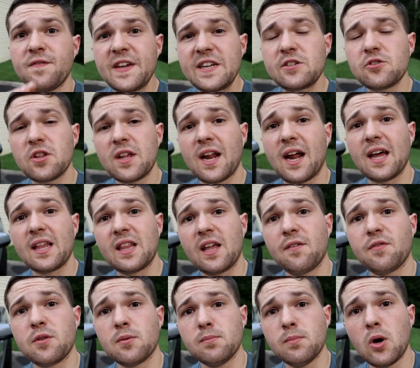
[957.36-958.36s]
feature that I
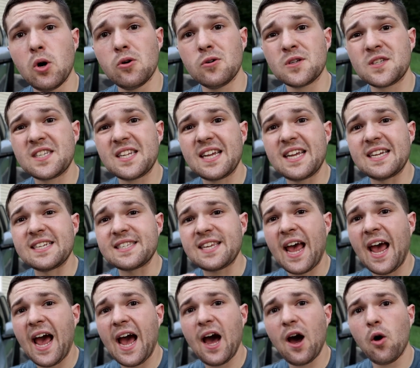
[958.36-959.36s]
love the most is
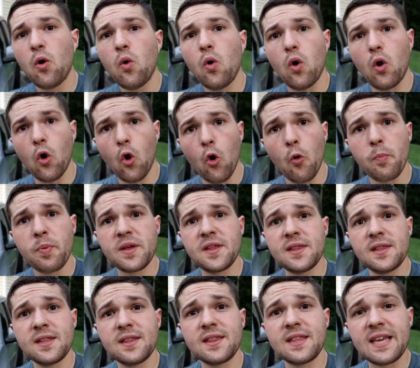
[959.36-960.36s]
how
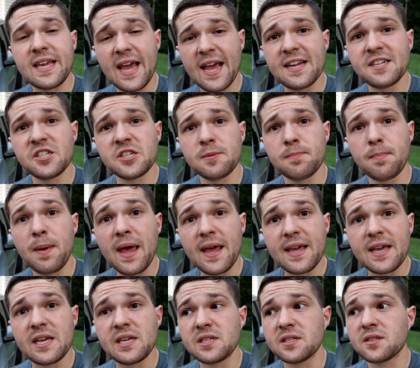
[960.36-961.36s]
open the engine
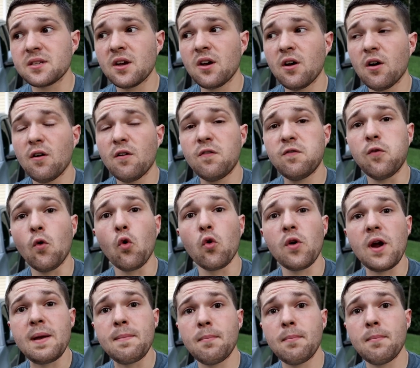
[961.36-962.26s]
bay is for